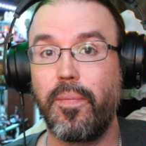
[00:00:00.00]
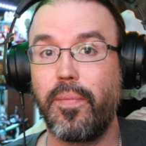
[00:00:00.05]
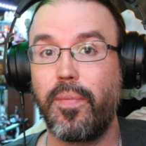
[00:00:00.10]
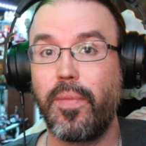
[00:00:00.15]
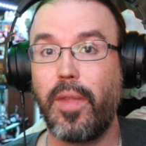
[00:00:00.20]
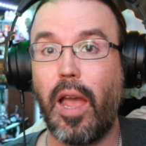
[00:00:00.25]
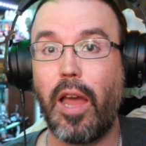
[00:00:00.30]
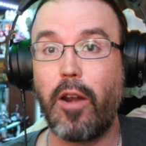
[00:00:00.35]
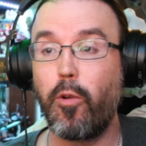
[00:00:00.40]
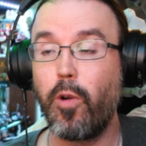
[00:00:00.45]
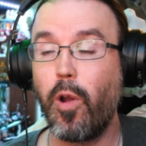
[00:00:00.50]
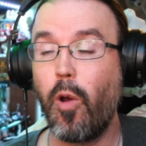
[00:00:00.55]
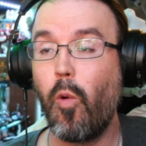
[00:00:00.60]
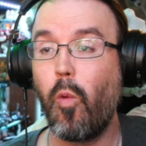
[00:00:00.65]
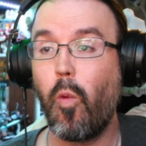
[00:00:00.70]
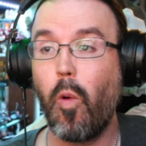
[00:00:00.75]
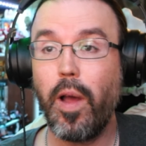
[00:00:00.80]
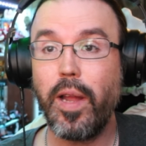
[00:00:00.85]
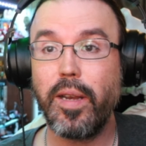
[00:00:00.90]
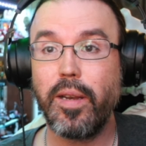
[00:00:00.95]
I don't know
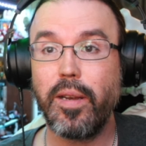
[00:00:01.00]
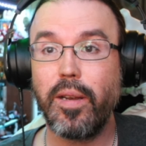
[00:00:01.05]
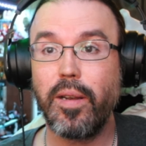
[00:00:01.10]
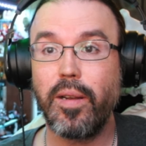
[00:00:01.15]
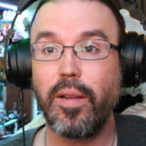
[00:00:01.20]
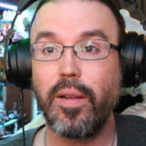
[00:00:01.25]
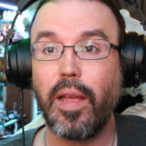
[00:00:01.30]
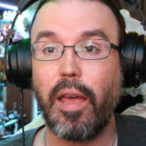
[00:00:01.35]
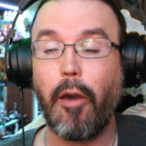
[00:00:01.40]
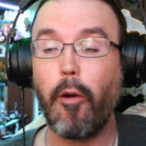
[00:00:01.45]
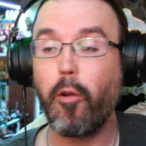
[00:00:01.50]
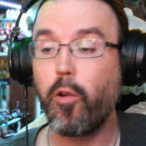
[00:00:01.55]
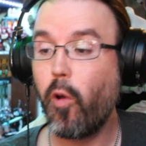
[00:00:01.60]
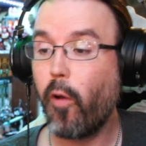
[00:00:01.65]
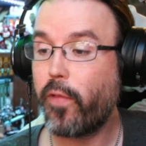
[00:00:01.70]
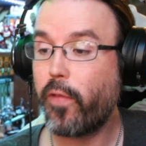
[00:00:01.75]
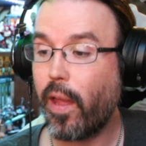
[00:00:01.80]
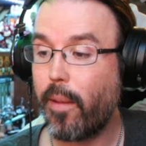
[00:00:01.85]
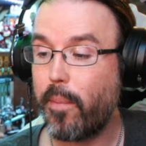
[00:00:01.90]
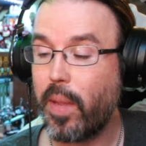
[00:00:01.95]
what. I don't know
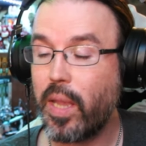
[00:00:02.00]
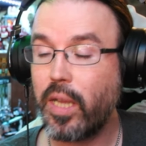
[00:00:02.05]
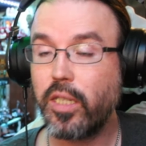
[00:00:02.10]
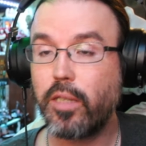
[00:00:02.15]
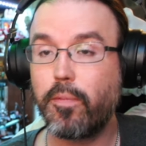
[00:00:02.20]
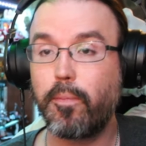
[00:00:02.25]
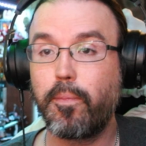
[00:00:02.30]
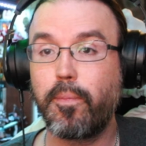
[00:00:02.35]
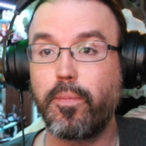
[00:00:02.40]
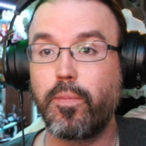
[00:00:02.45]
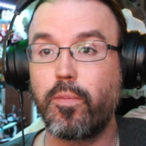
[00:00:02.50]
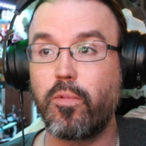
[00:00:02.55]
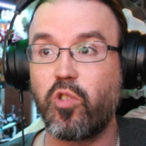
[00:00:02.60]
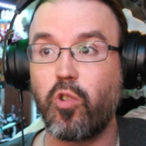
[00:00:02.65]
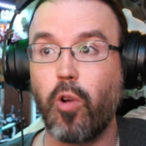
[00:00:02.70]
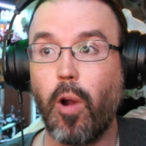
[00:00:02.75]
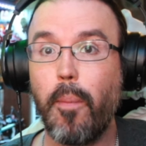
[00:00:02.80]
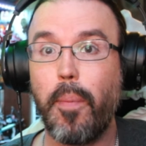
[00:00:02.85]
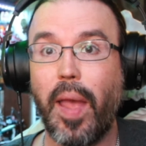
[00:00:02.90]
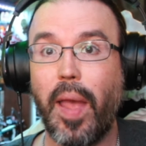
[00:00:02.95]
if that means
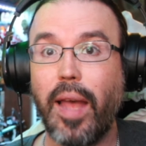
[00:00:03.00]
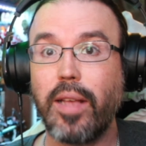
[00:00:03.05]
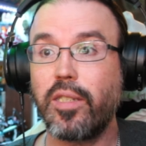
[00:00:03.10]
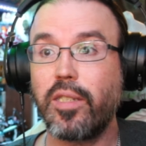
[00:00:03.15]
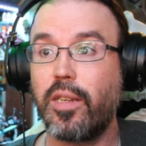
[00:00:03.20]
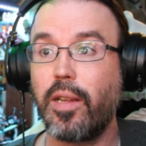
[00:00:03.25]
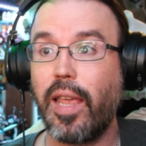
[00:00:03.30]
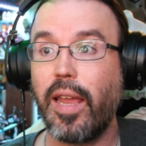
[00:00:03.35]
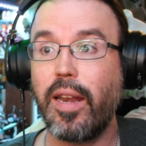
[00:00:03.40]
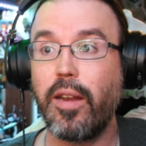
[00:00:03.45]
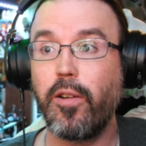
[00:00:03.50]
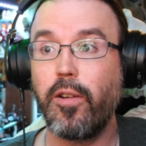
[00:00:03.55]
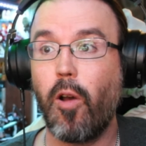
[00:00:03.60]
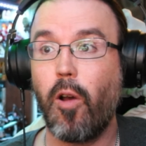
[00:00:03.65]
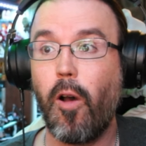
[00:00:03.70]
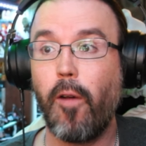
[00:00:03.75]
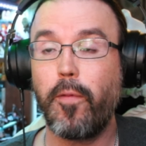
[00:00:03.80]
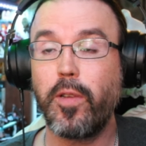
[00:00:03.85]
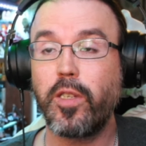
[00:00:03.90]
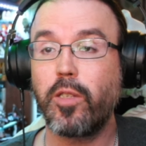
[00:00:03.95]
Trump has to get into
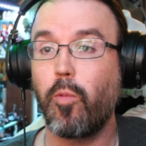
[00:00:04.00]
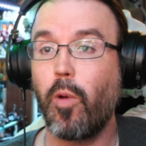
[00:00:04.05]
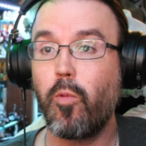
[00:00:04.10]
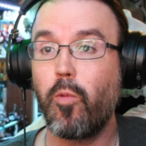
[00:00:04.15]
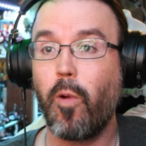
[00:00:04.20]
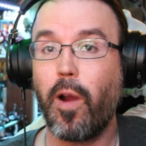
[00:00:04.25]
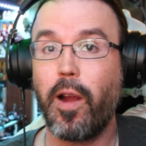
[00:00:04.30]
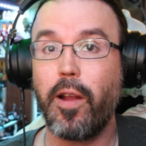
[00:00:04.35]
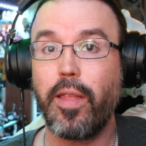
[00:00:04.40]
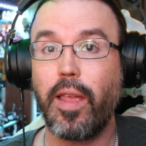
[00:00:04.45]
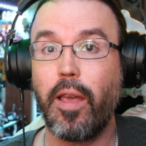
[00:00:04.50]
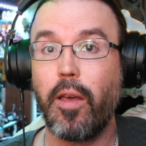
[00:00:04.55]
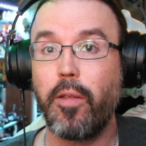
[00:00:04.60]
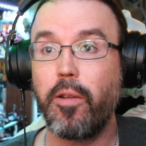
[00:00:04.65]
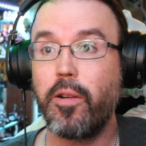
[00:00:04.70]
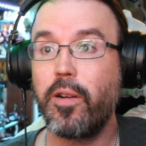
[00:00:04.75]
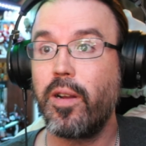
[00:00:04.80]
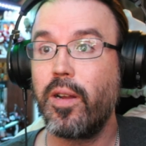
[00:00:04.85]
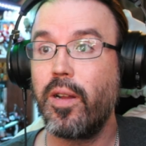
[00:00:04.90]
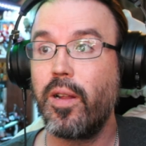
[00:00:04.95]
office one way or the
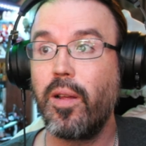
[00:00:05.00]
other.